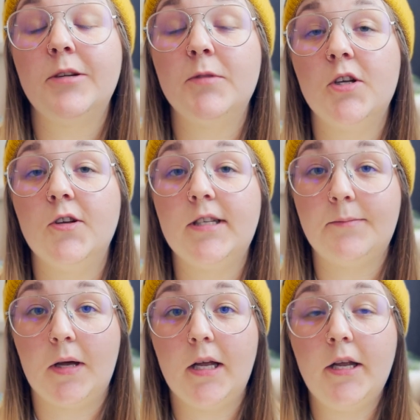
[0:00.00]
maternity
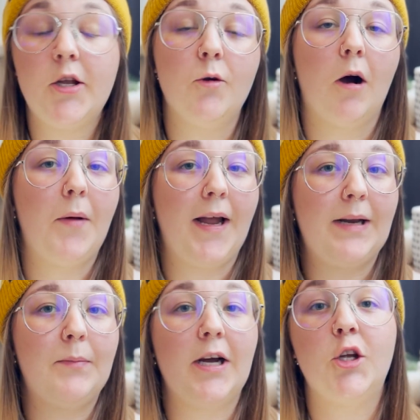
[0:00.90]
pay, you are
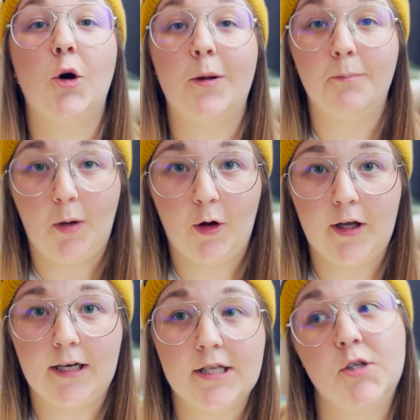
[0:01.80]
paid by your
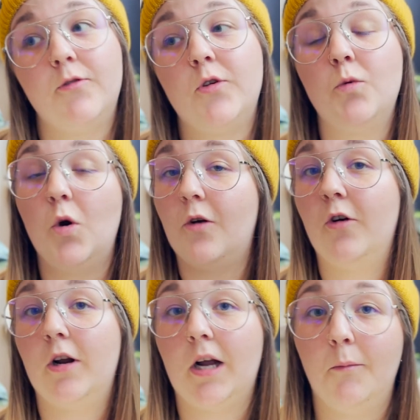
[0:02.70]
employer. So if you work
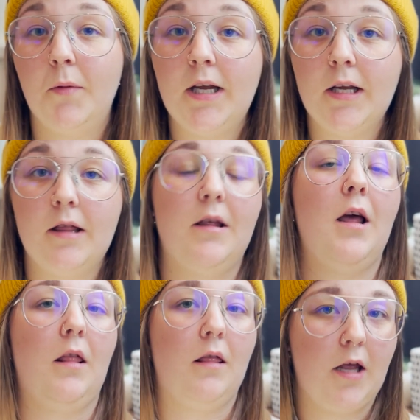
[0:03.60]
for a company,
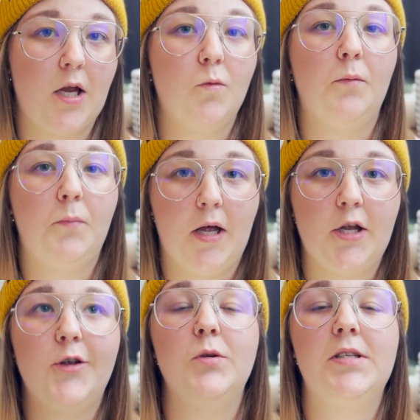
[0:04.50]
then they will pay
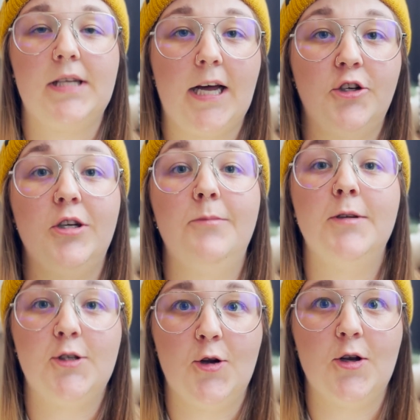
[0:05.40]
you statutory
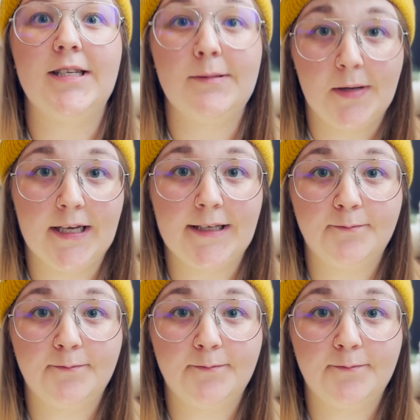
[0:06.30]
maternity pay.